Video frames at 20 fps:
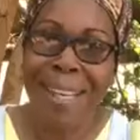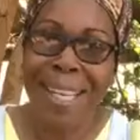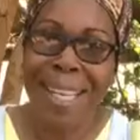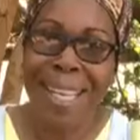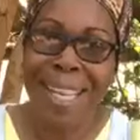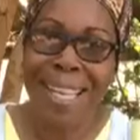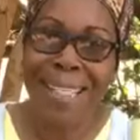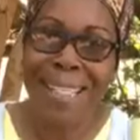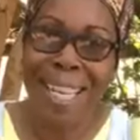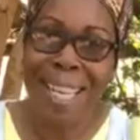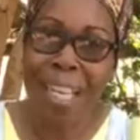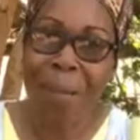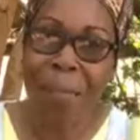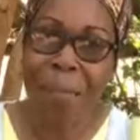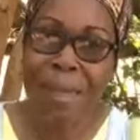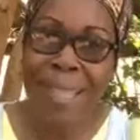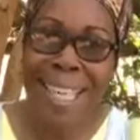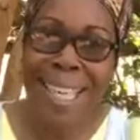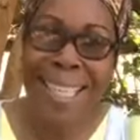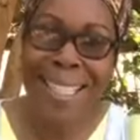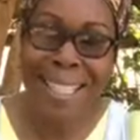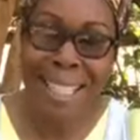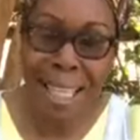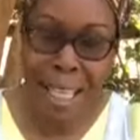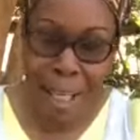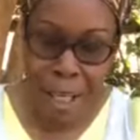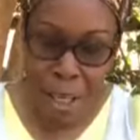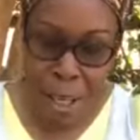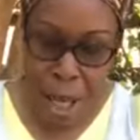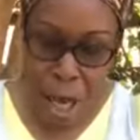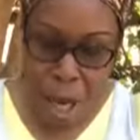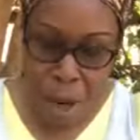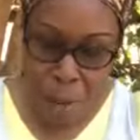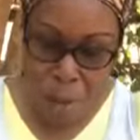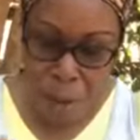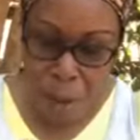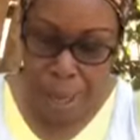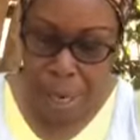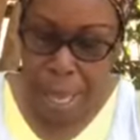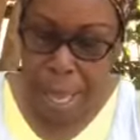it is that he placed in
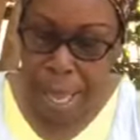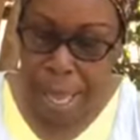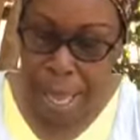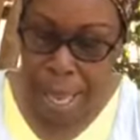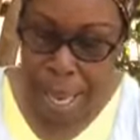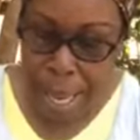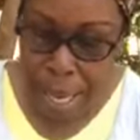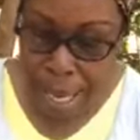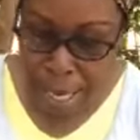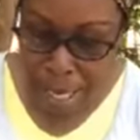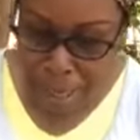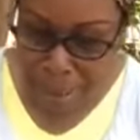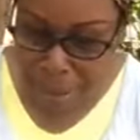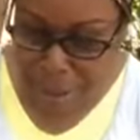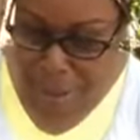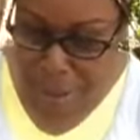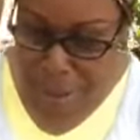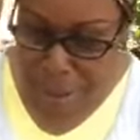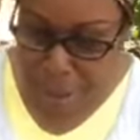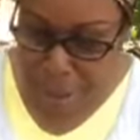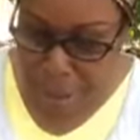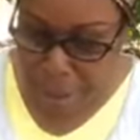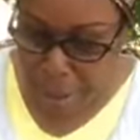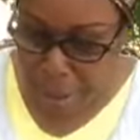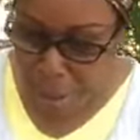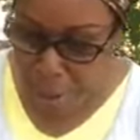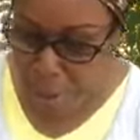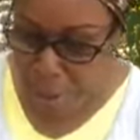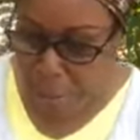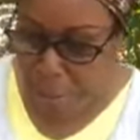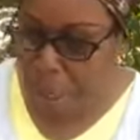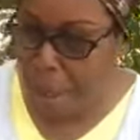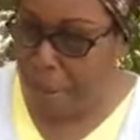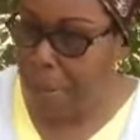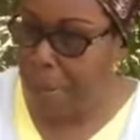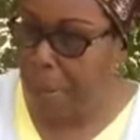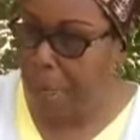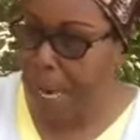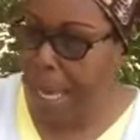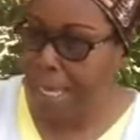our hands. So
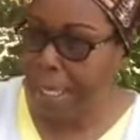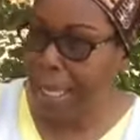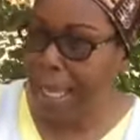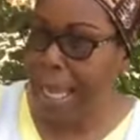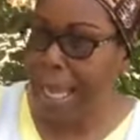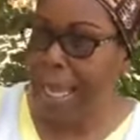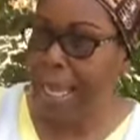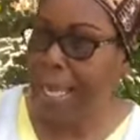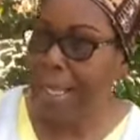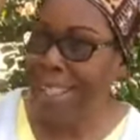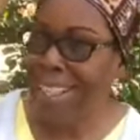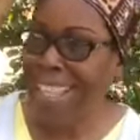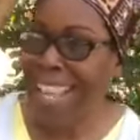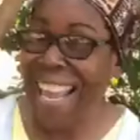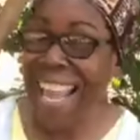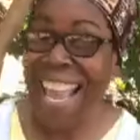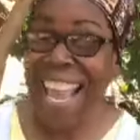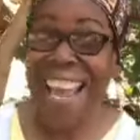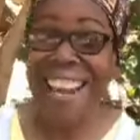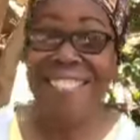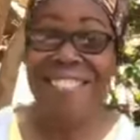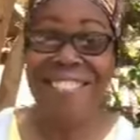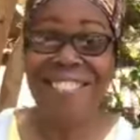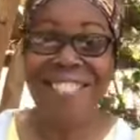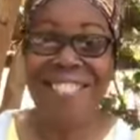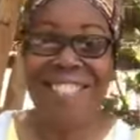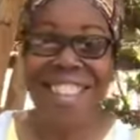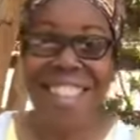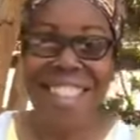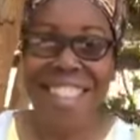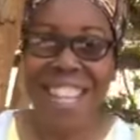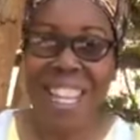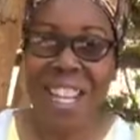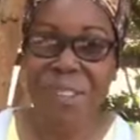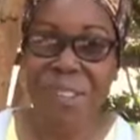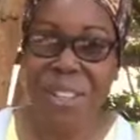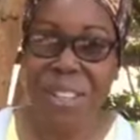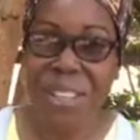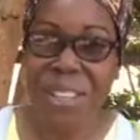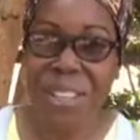remember, at the end of the day,
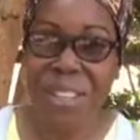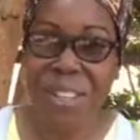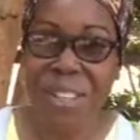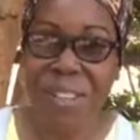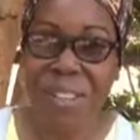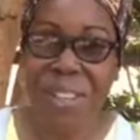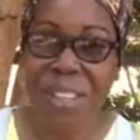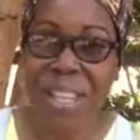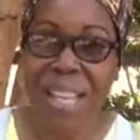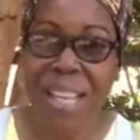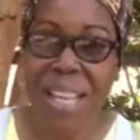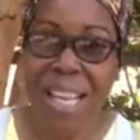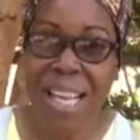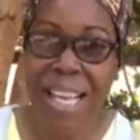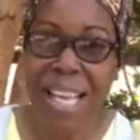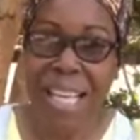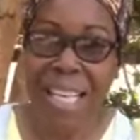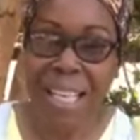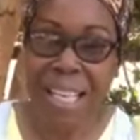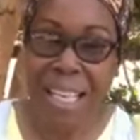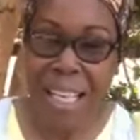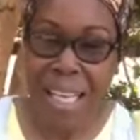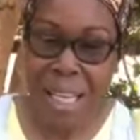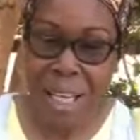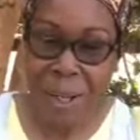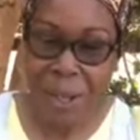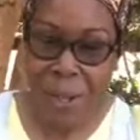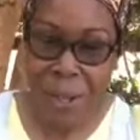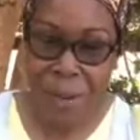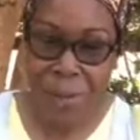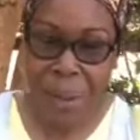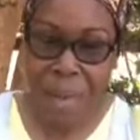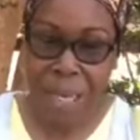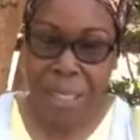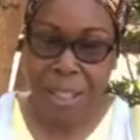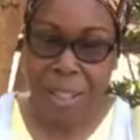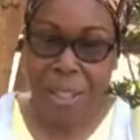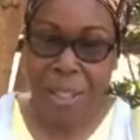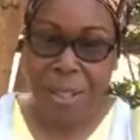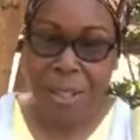everything we do goes
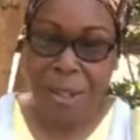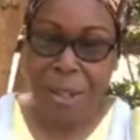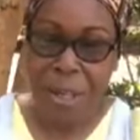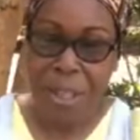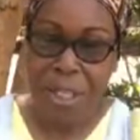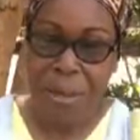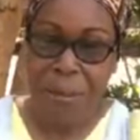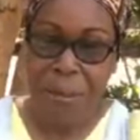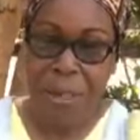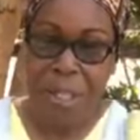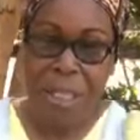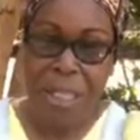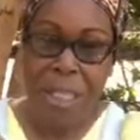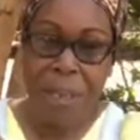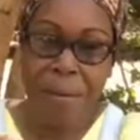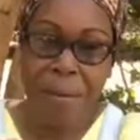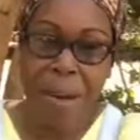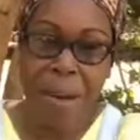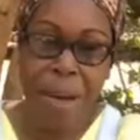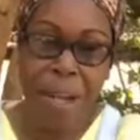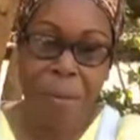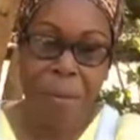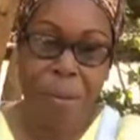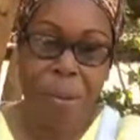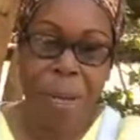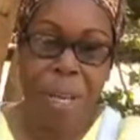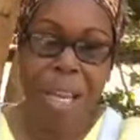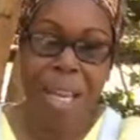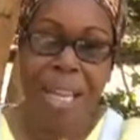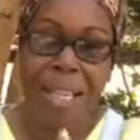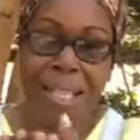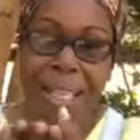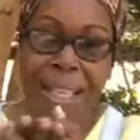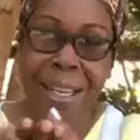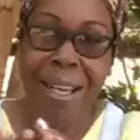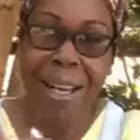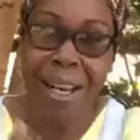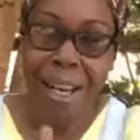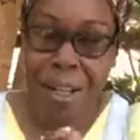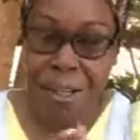back to the Lord. It's supposed to give all praise
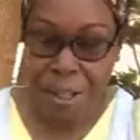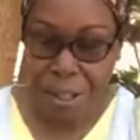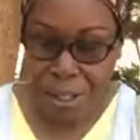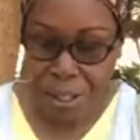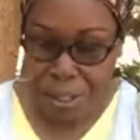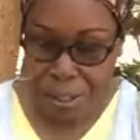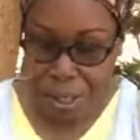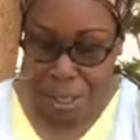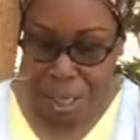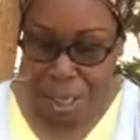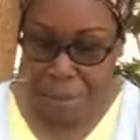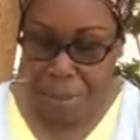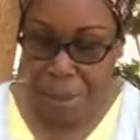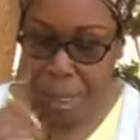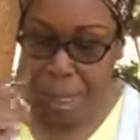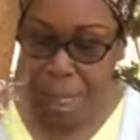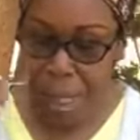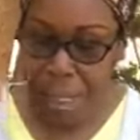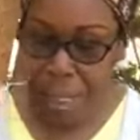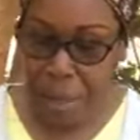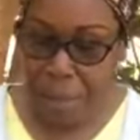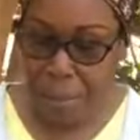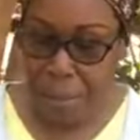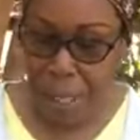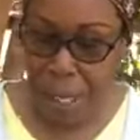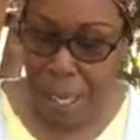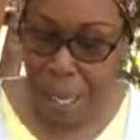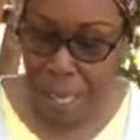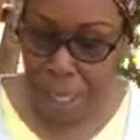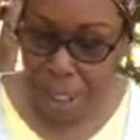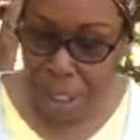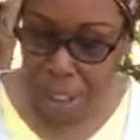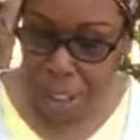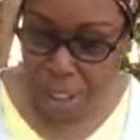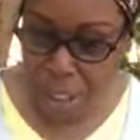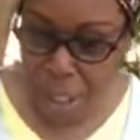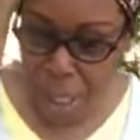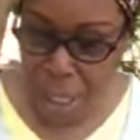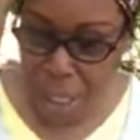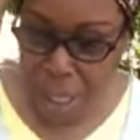and honor to him. So may I
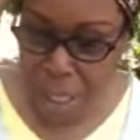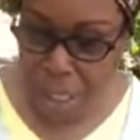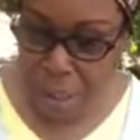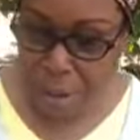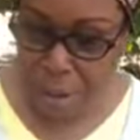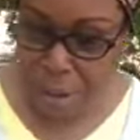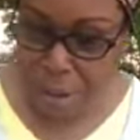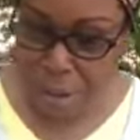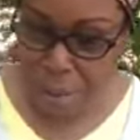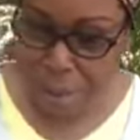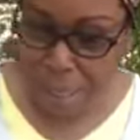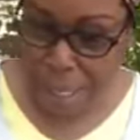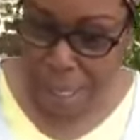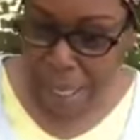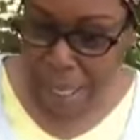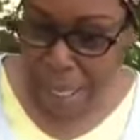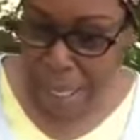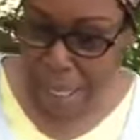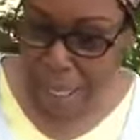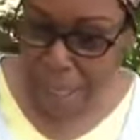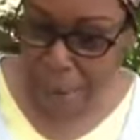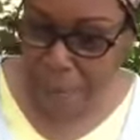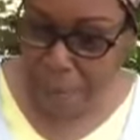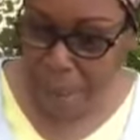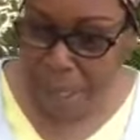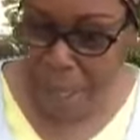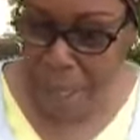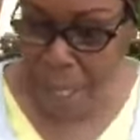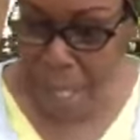share, uh, do my hymn?